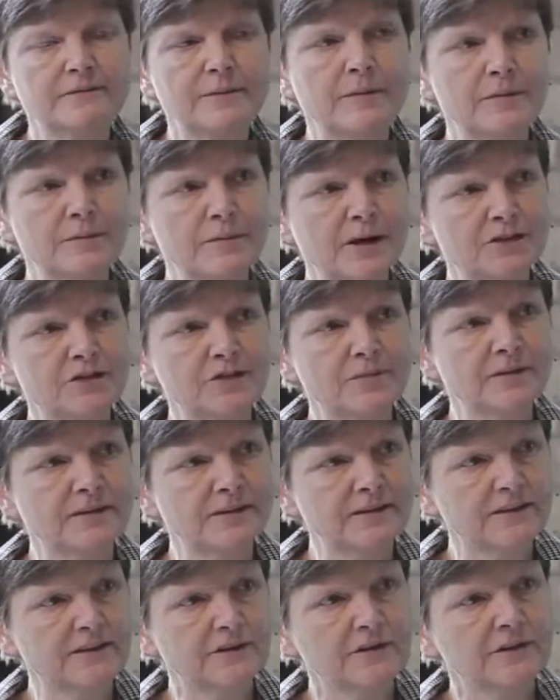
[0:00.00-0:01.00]
remember my job is
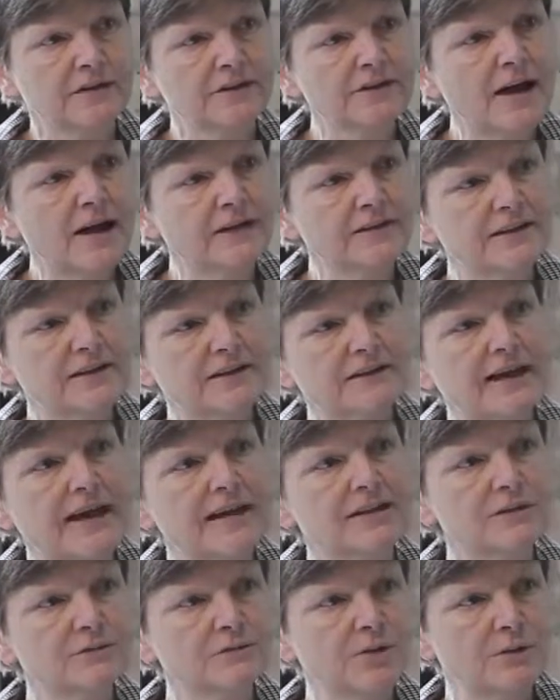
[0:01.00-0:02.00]
to sort of
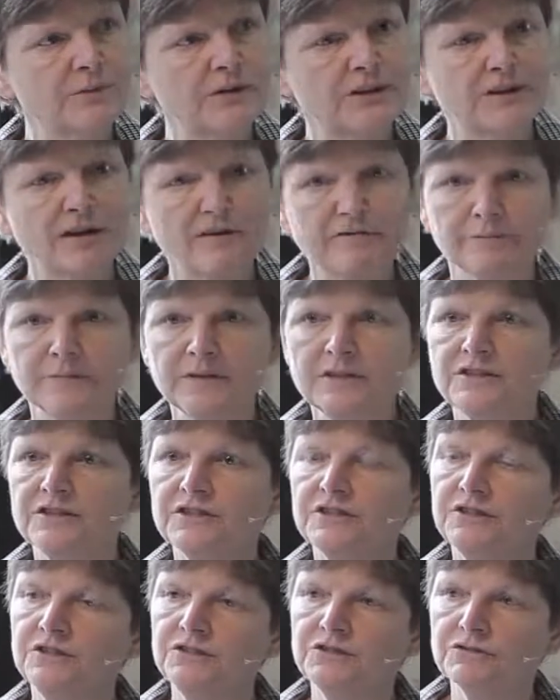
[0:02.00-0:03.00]
understand and work with government
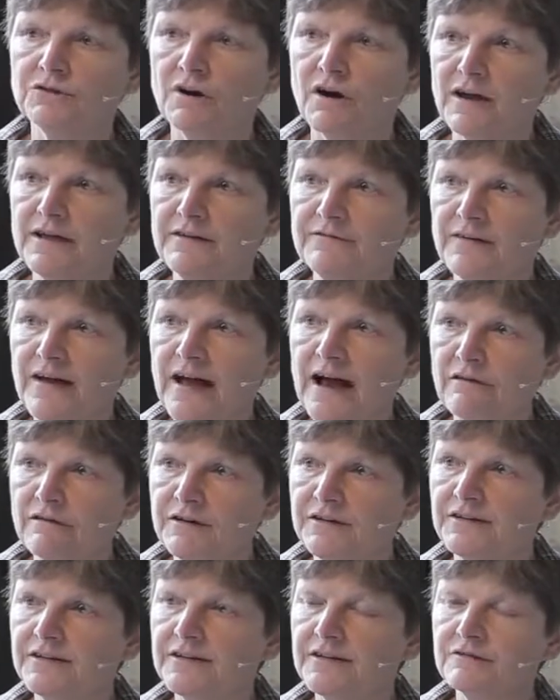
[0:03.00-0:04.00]
to drive our
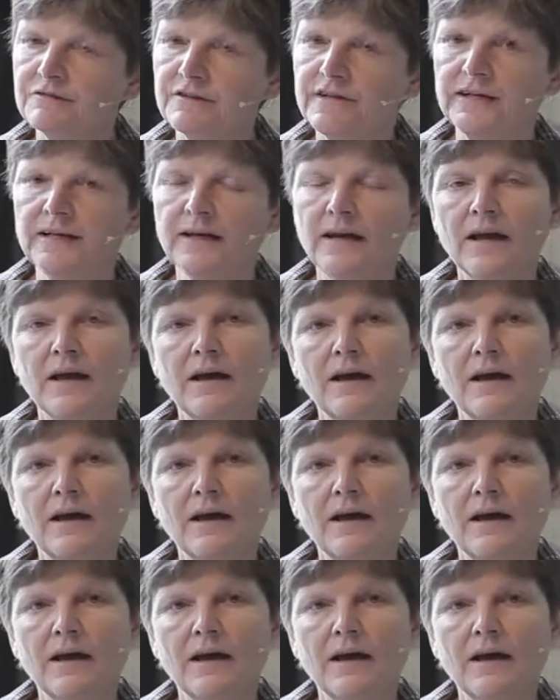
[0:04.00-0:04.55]
industry